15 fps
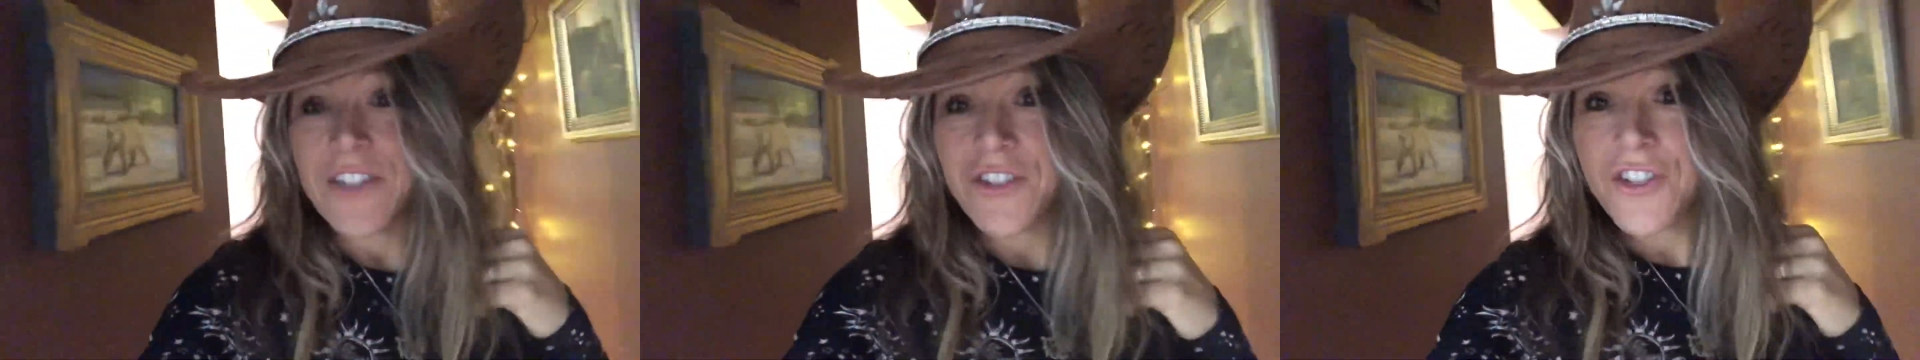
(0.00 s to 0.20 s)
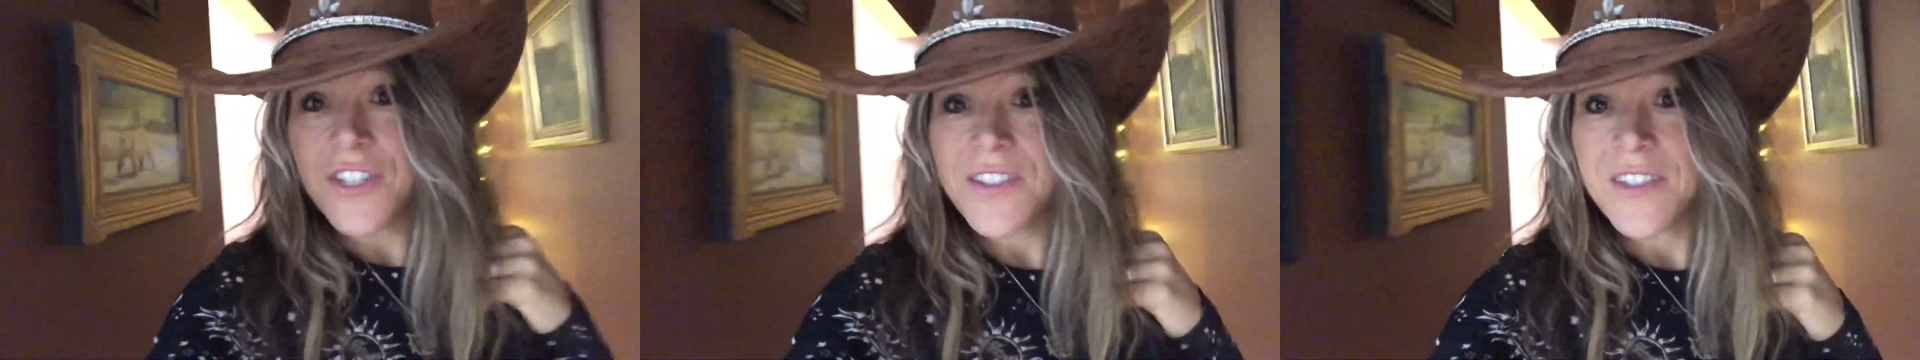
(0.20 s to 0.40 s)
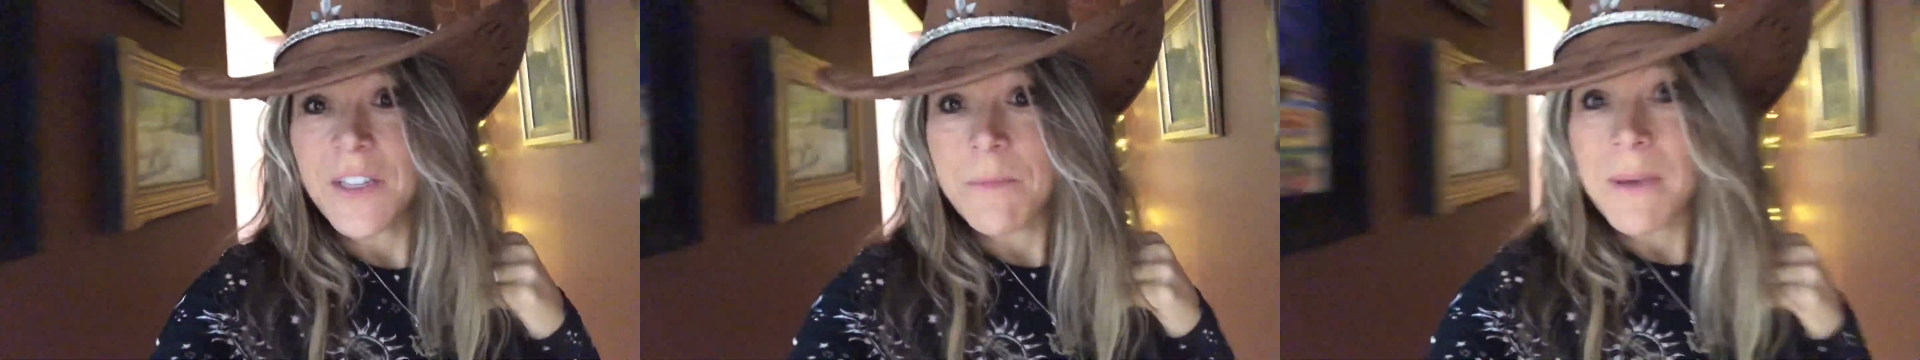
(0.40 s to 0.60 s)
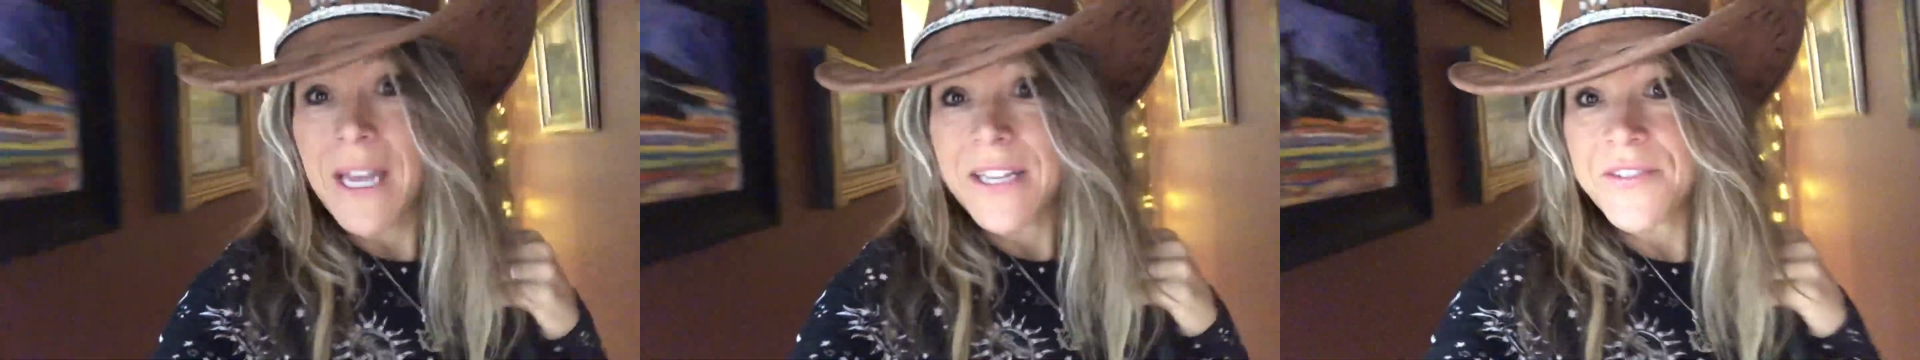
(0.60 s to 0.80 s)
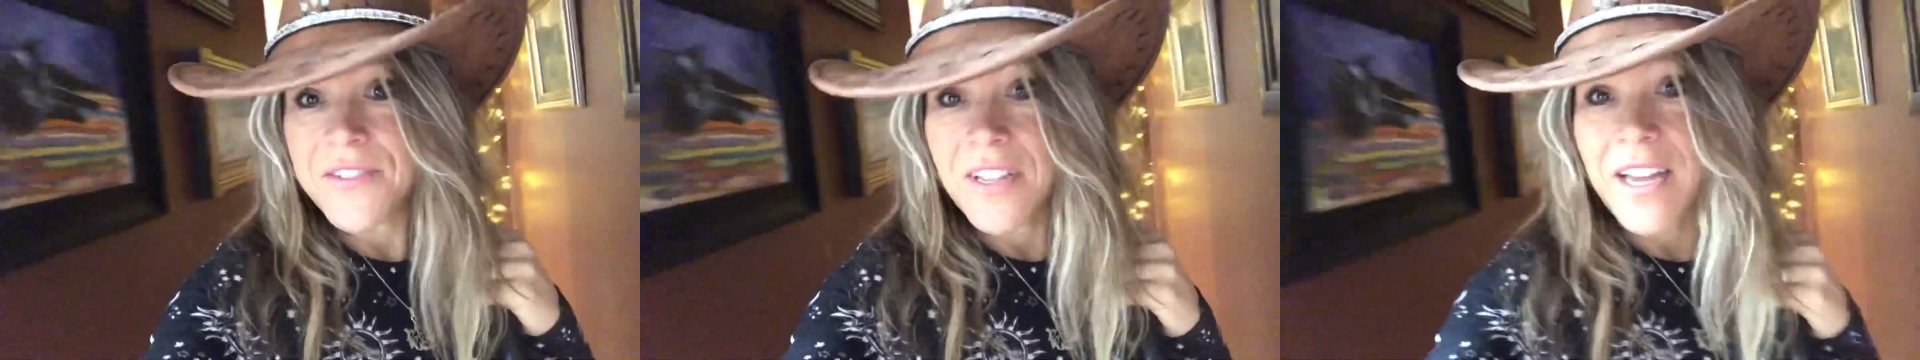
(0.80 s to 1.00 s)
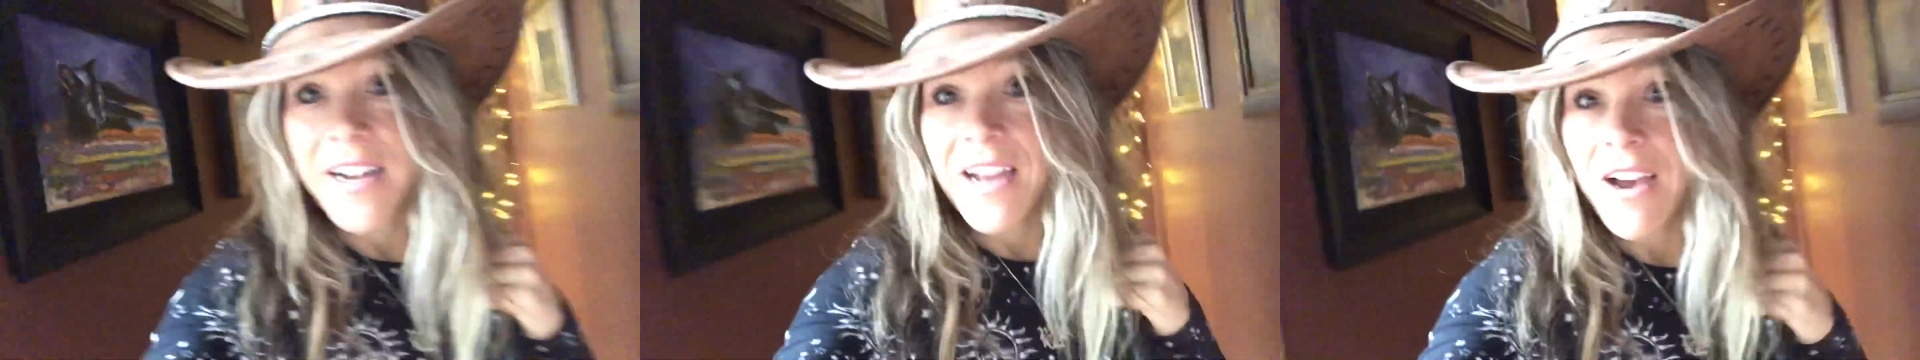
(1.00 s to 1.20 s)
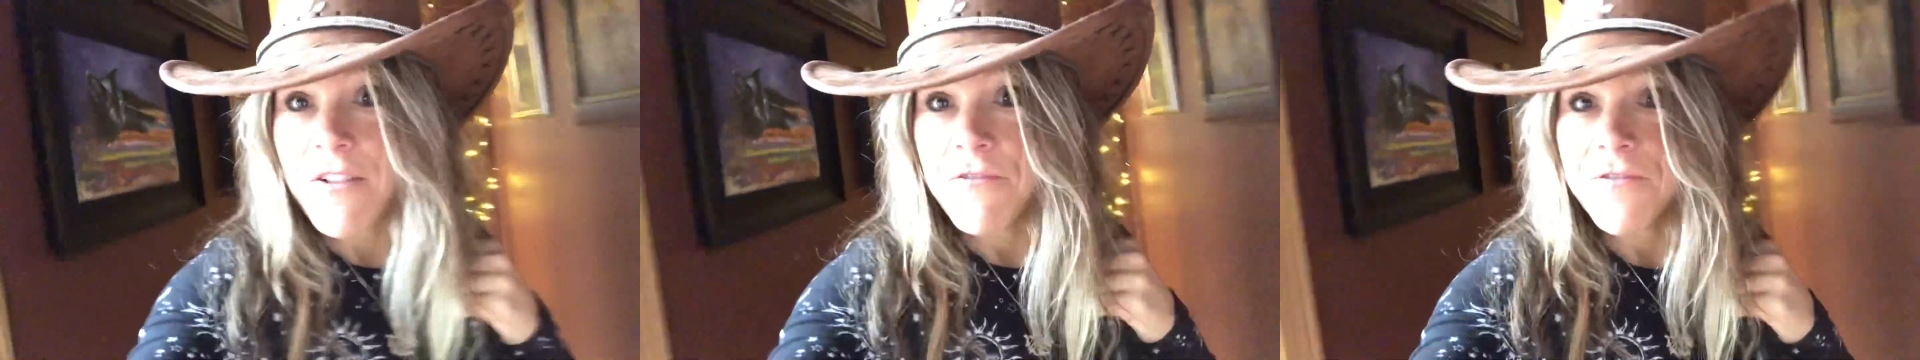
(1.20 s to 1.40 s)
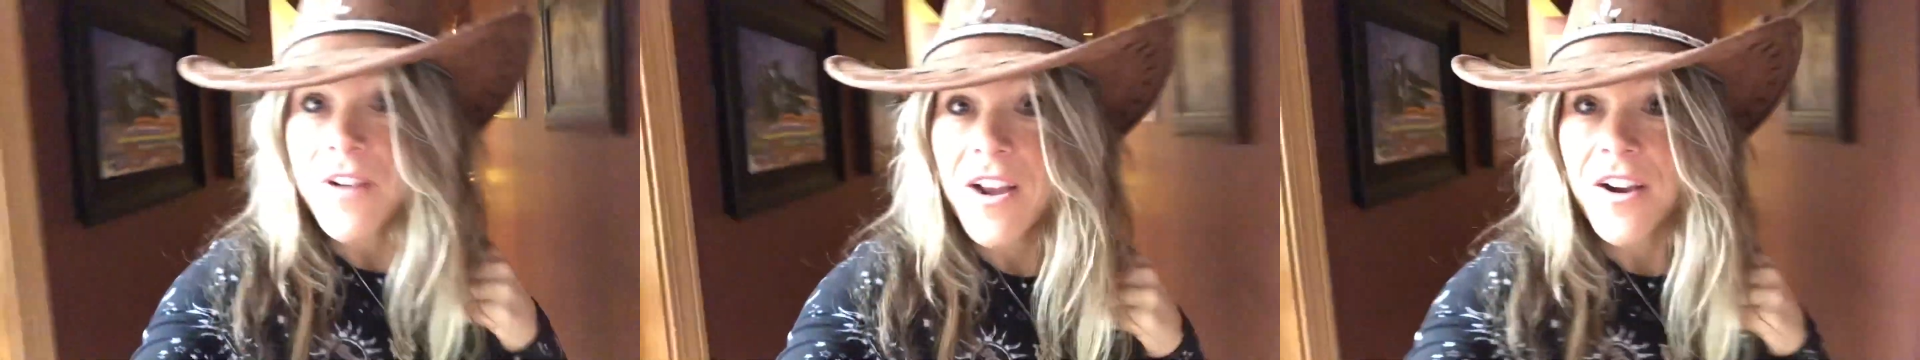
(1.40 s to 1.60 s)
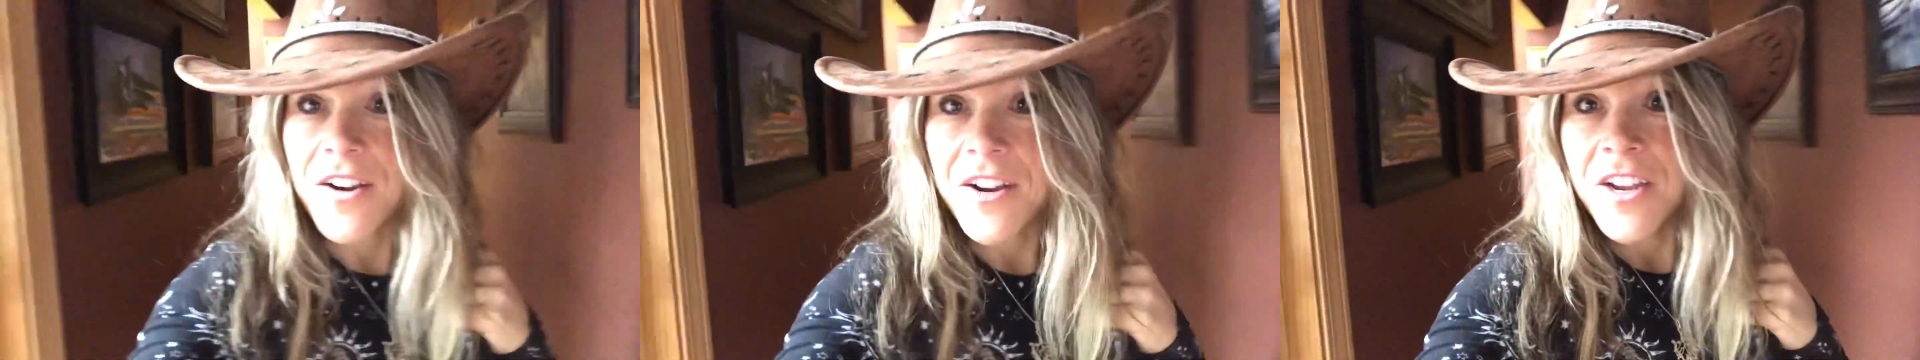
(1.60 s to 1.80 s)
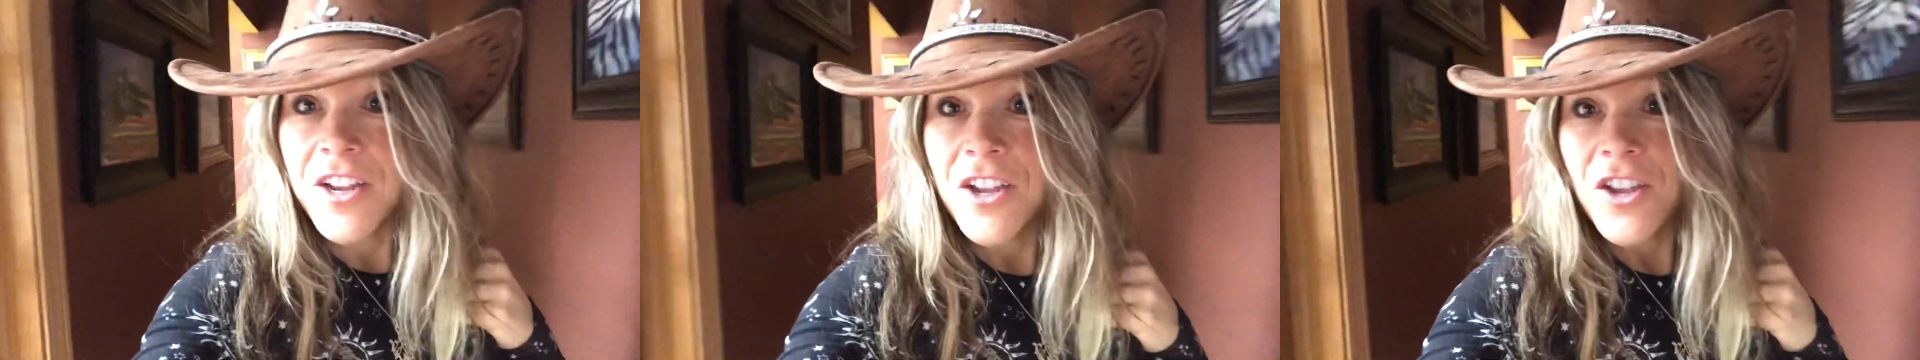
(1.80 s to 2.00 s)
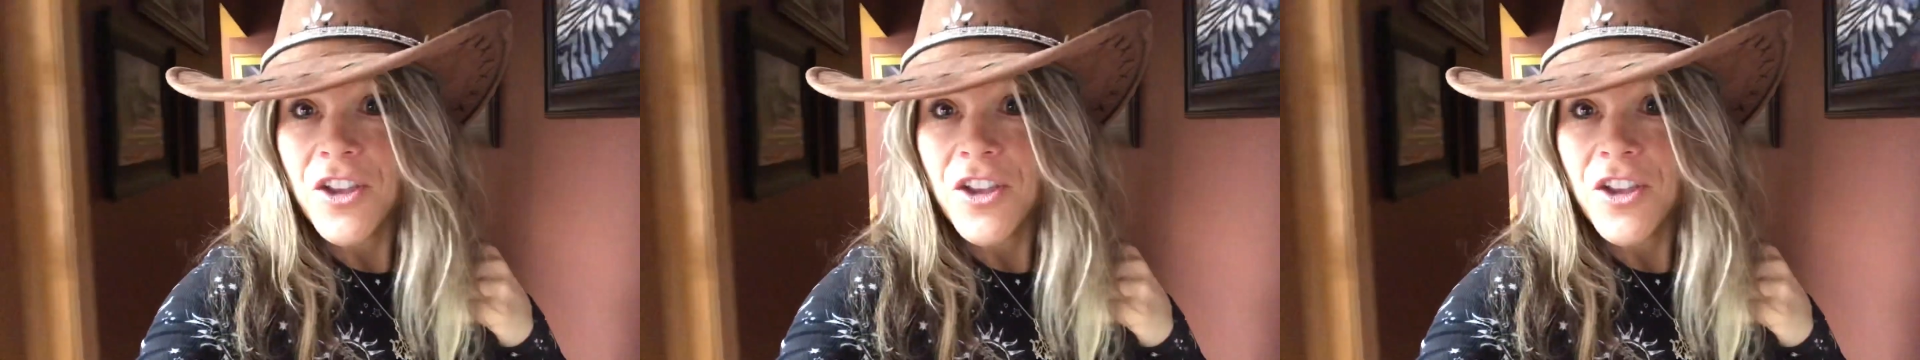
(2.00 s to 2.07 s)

It just depends on how far